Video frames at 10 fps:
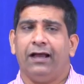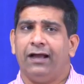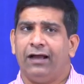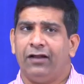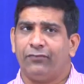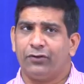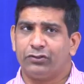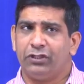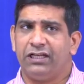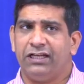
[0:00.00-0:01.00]

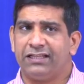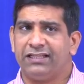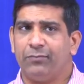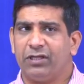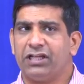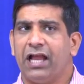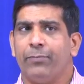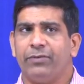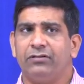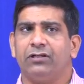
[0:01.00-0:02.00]
Unfortunately, nothing much
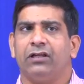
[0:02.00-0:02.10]
happened.